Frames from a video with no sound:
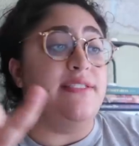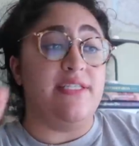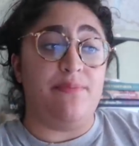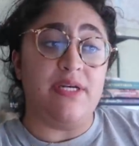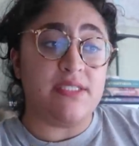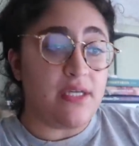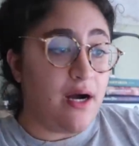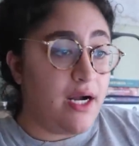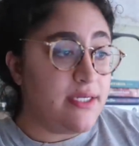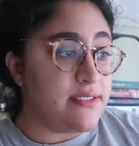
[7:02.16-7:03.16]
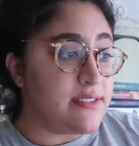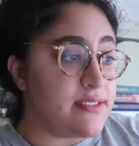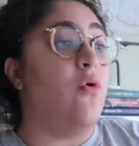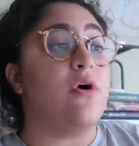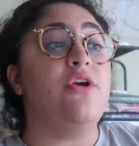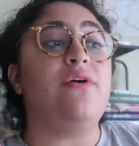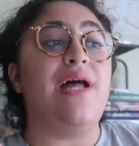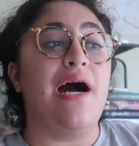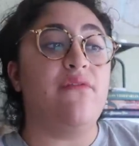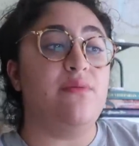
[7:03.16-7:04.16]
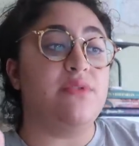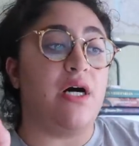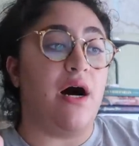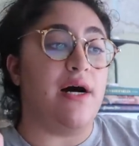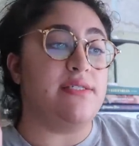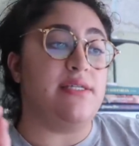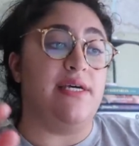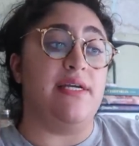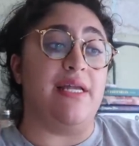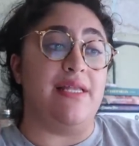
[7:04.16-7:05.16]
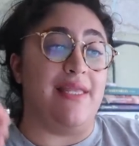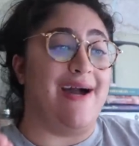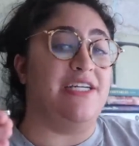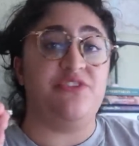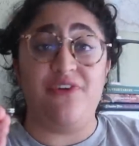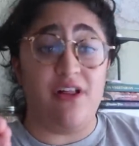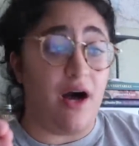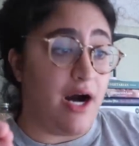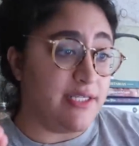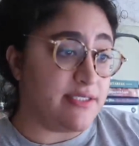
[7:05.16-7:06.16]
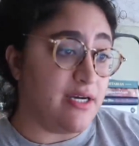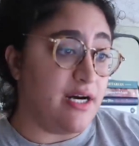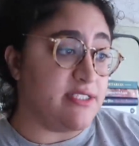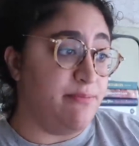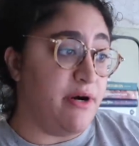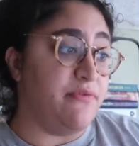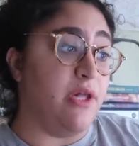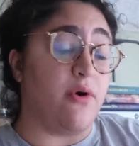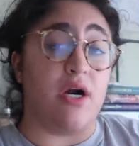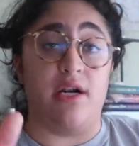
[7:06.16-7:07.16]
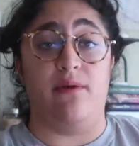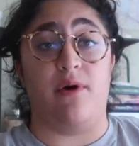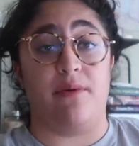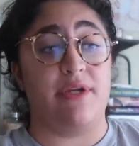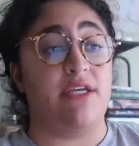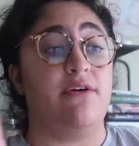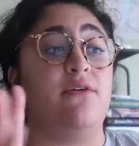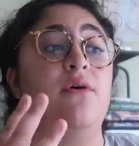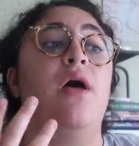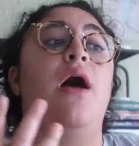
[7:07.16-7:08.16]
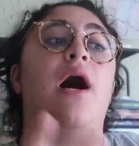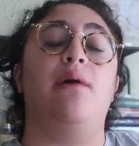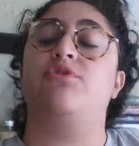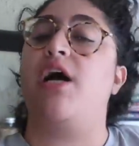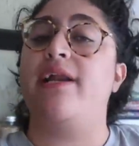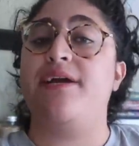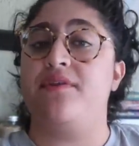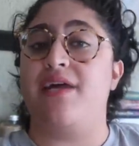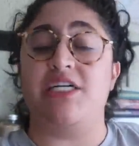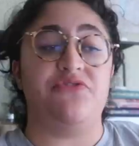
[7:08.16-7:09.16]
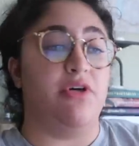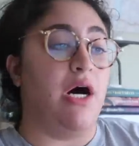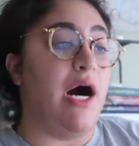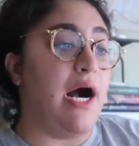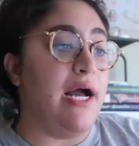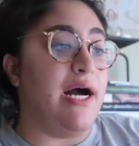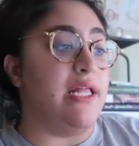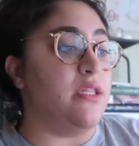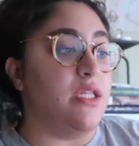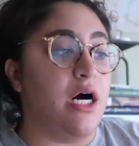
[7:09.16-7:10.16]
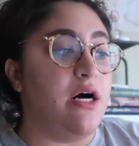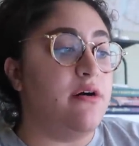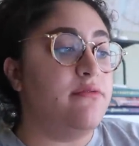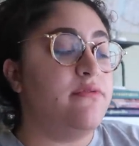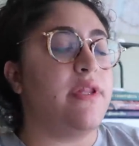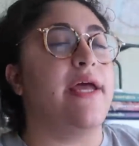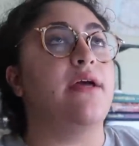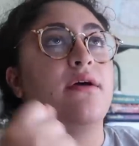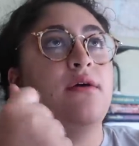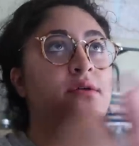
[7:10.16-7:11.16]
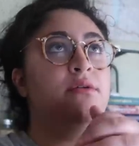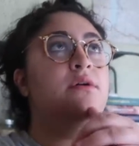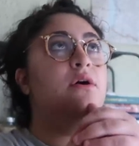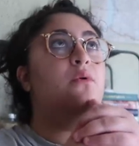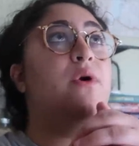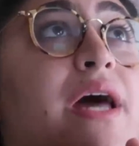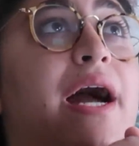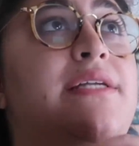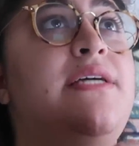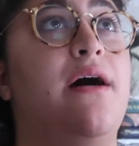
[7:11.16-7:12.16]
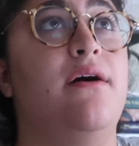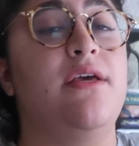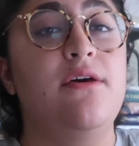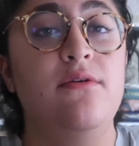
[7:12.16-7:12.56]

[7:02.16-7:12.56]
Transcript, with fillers: a dipping sauce or you could have them tossed in Nashville hot sauce, buffalo, or honey barbecue. I'm trying to get the Nashville hot. I love, like, when I tell